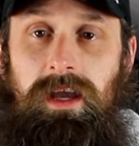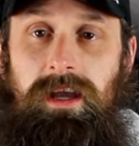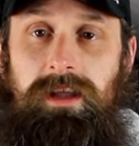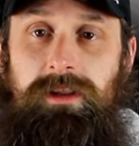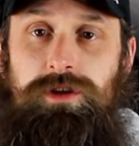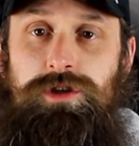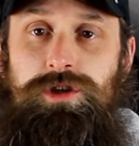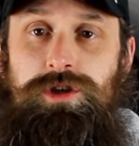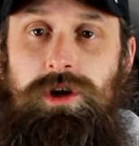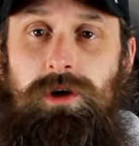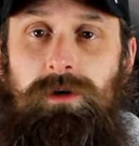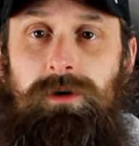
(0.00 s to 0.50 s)
in
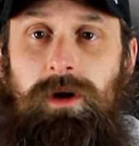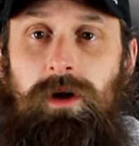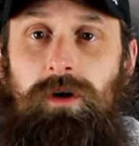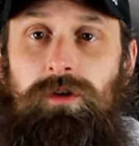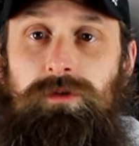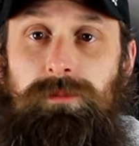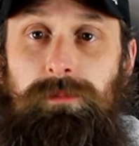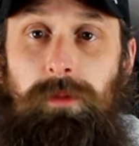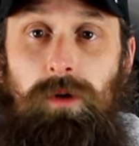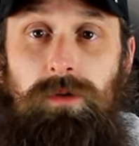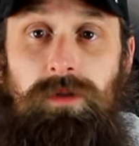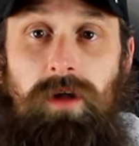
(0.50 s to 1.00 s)
the show
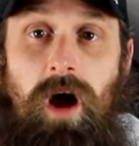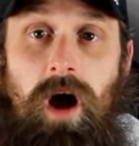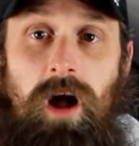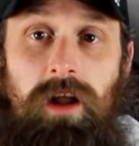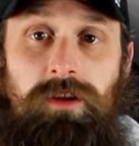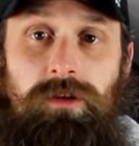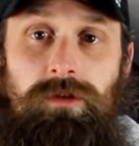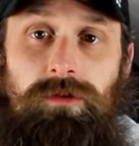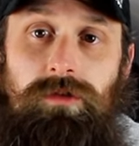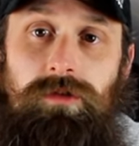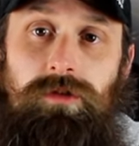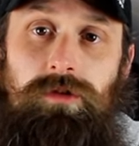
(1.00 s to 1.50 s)
notes, both on
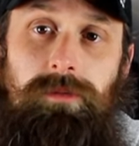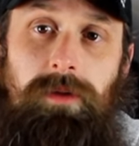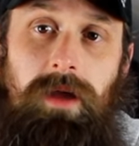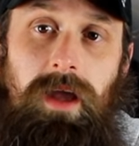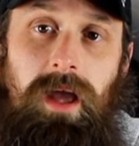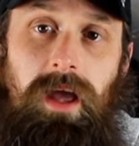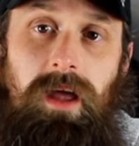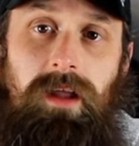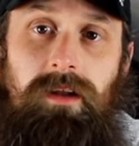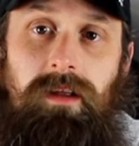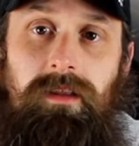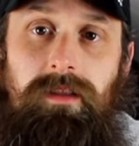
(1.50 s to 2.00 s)
YouTube
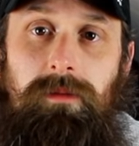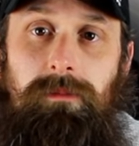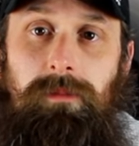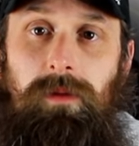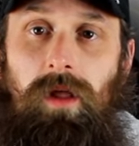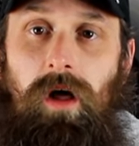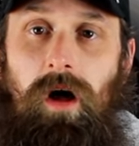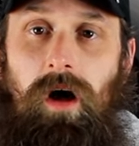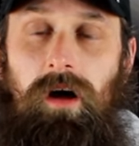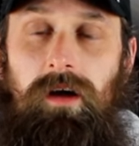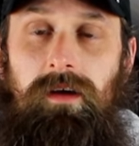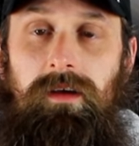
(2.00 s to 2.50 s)
and on the
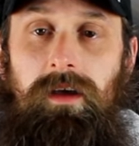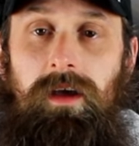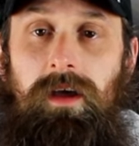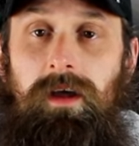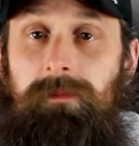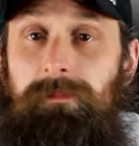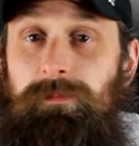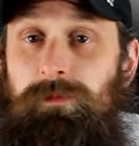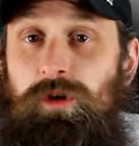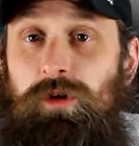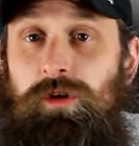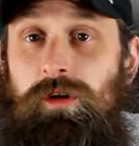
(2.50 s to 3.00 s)
blog.
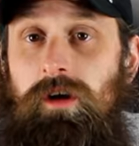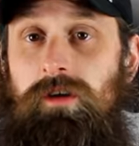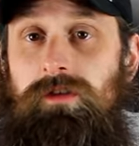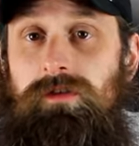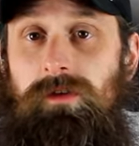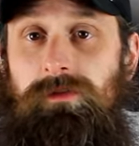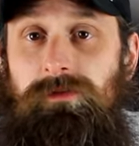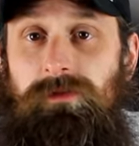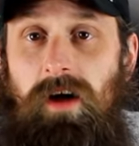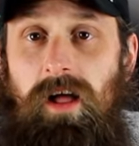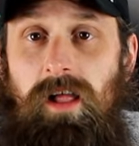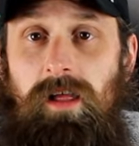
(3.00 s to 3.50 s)
You can
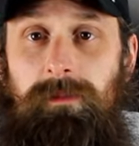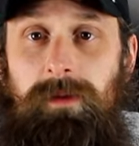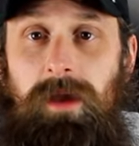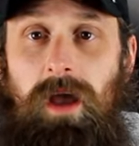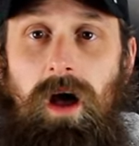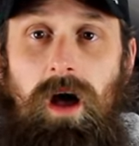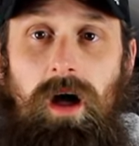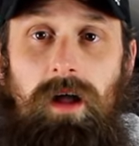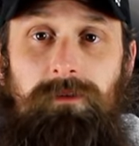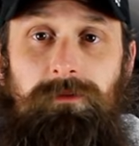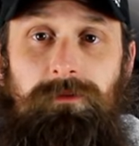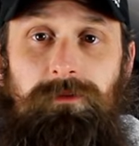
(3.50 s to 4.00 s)
also follow me
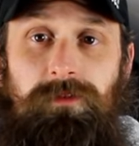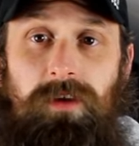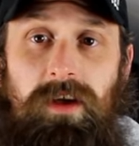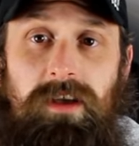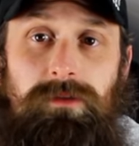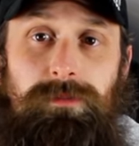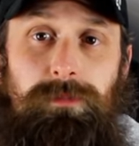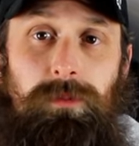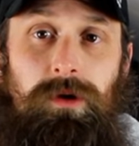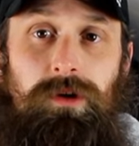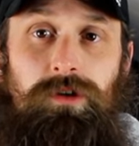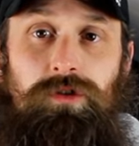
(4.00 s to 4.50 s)
on
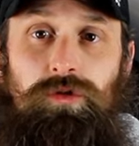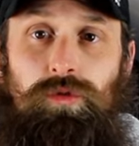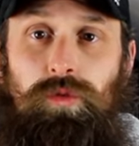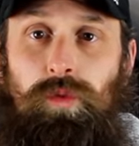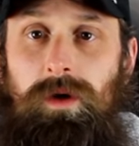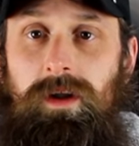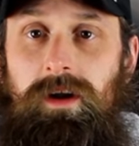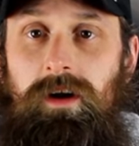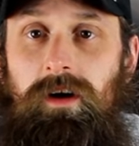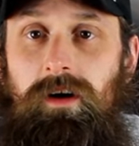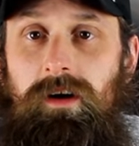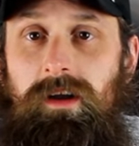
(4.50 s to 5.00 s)
Facebook,
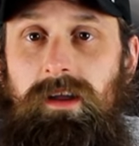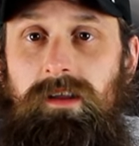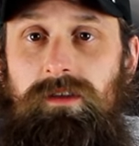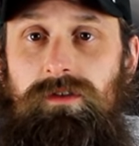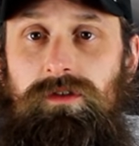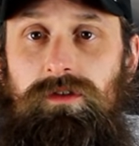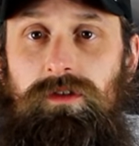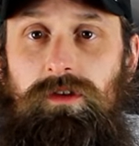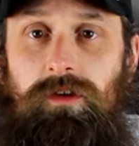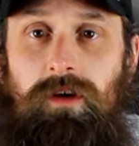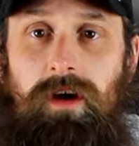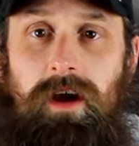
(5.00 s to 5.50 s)
Twitter,
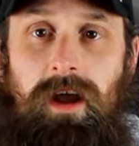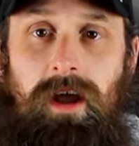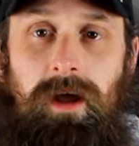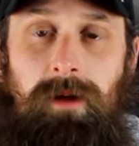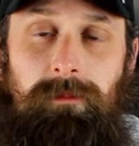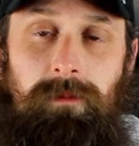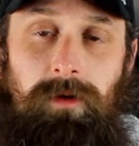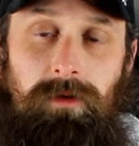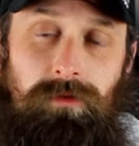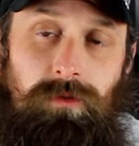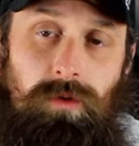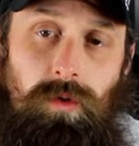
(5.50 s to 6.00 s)

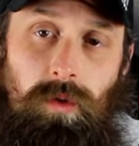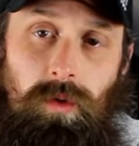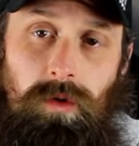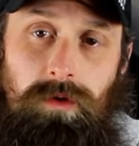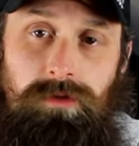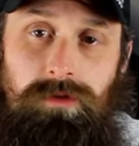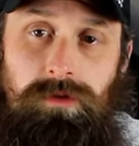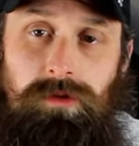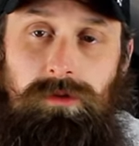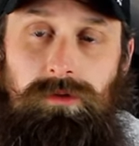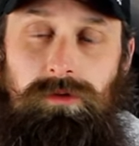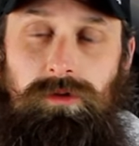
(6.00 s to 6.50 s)
Instagram, of
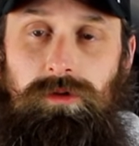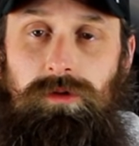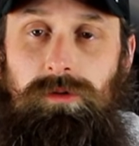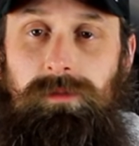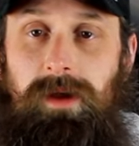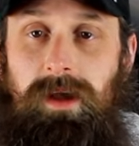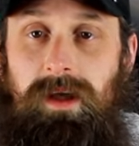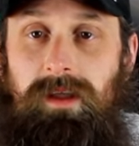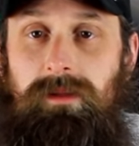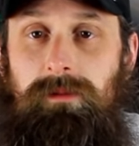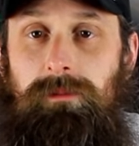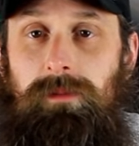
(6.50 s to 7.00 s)
course, YouTube,
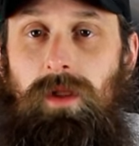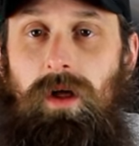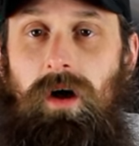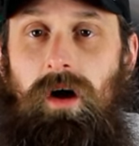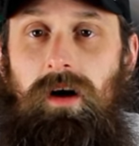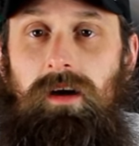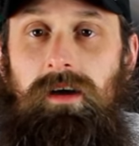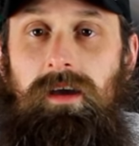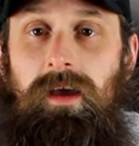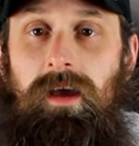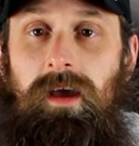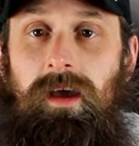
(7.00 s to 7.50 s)
and the
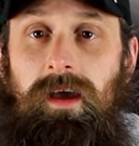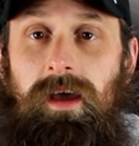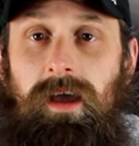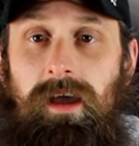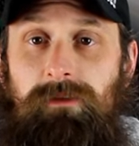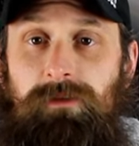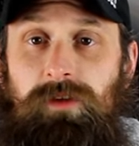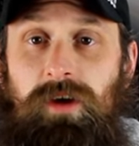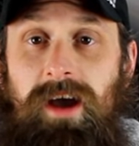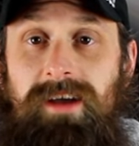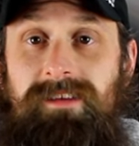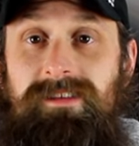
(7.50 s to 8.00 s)
blog.
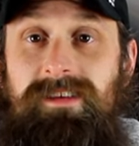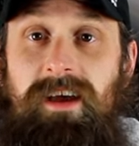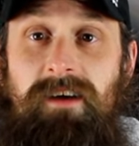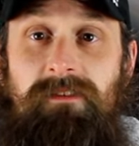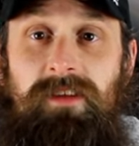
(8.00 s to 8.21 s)
If you guys